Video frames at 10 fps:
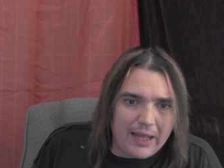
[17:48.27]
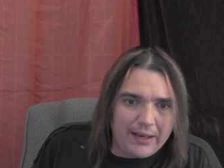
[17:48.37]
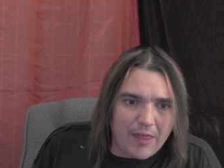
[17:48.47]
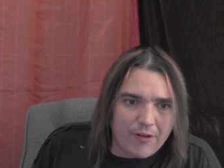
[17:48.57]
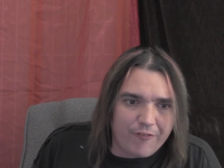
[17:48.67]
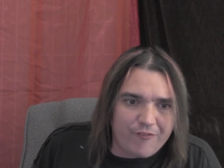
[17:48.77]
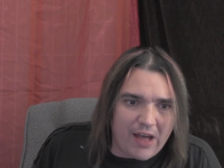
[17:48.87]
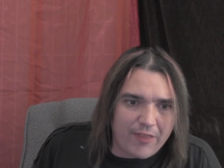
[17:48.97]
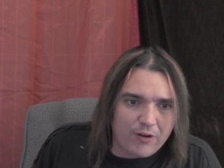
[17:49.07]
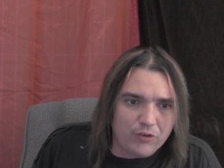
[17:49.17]
another
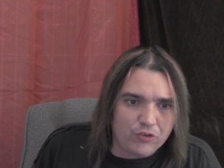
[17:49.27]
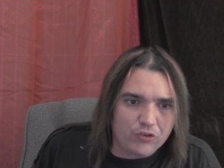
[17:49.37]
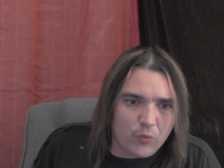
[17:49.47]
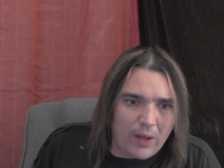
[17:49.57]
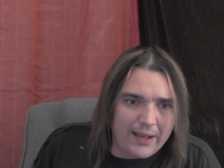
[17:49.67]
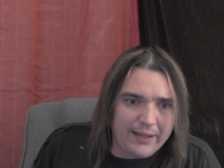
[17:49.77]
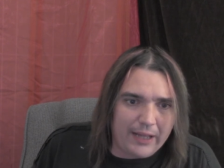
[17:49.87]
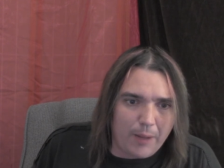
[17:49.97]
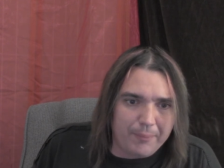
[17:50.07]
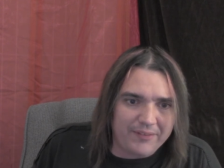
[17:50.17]
father squatting
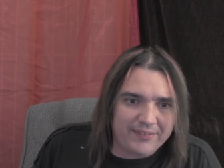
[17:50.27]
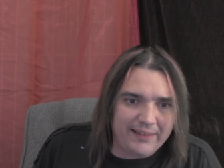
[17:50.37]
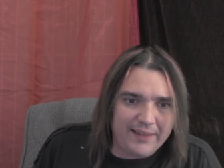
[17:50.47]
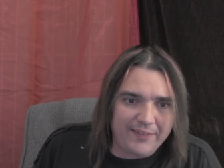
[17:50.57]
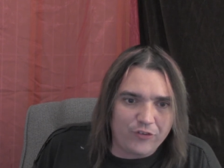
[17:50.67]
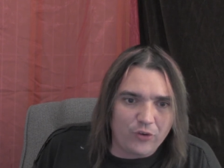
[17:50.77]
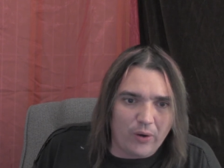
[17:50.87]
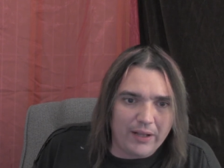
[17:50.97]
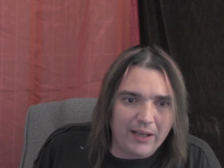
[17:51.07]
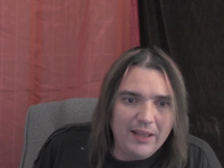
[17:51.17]
helplessly in the
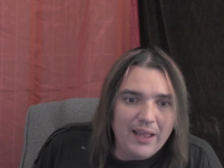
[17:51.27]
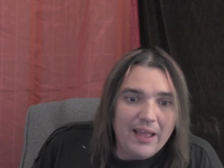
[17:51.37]
soil.